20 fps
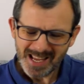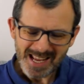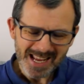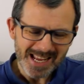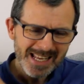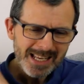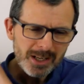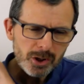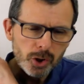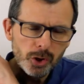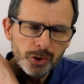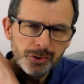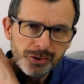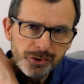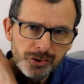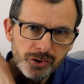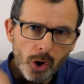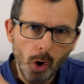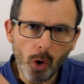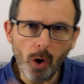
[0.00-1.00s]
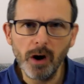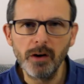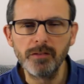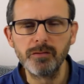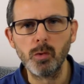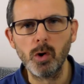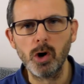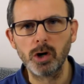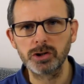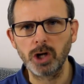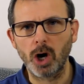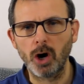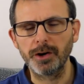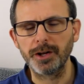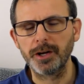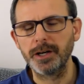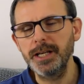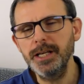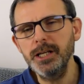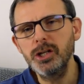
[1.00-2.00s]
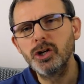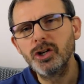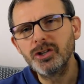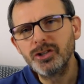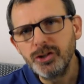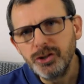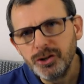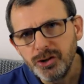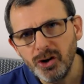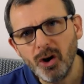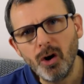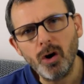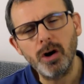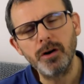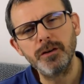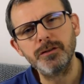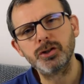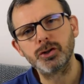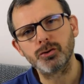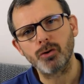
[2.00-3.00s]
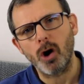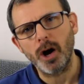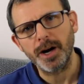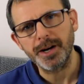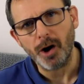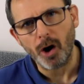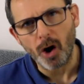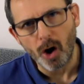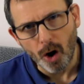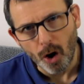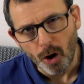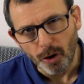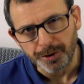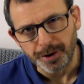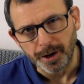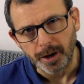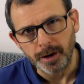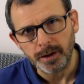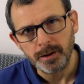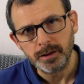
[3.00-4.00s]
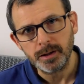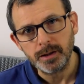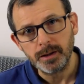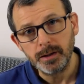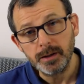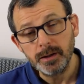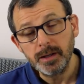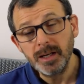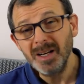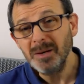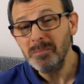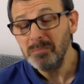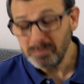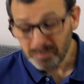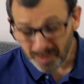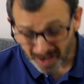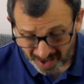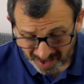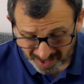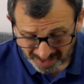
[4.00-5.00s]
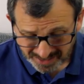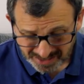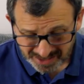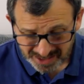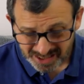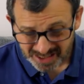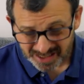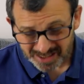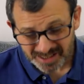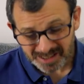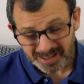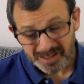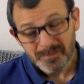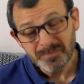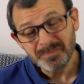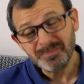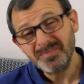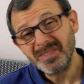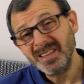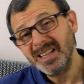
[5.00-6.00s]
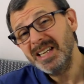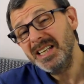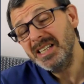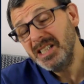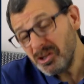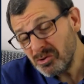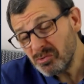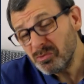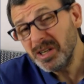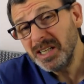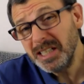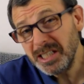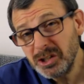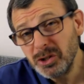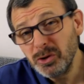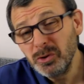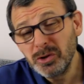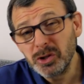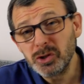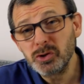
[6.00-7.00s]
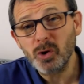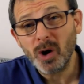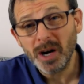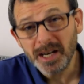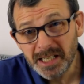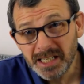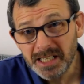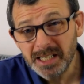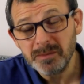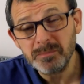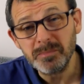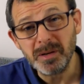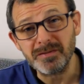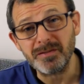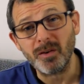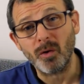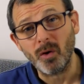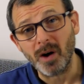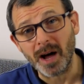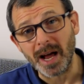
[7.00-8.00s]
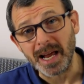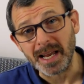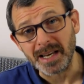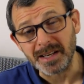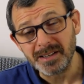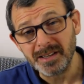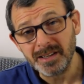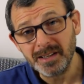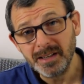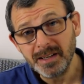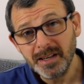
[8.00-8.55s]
he could not have worked harder. He could not have tried harder. But he didn't really do the training beforehand.